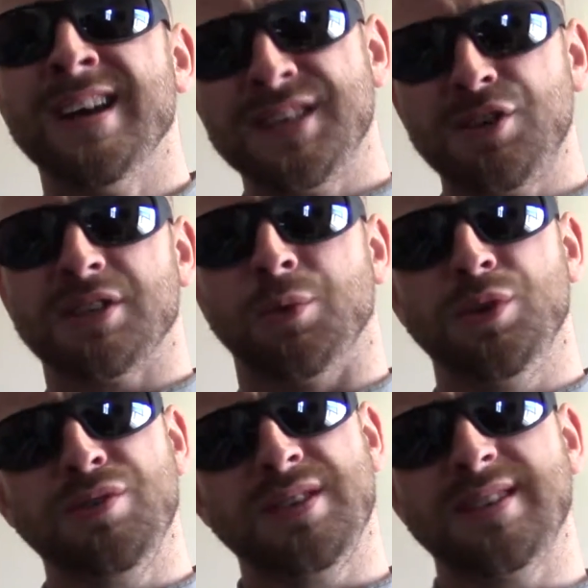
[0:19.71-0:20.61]
Seriously, when
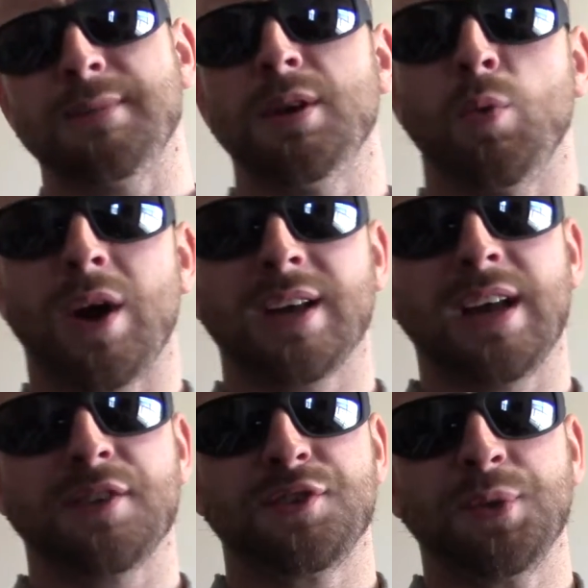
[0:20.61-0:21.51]
you see somebody walking down
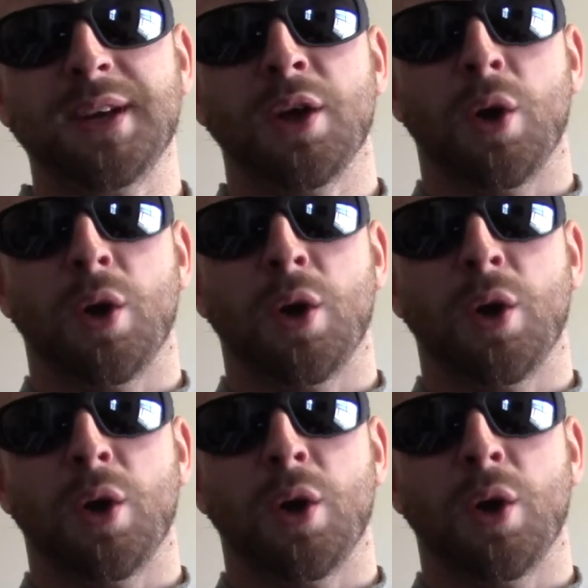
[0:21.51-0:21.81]
the street,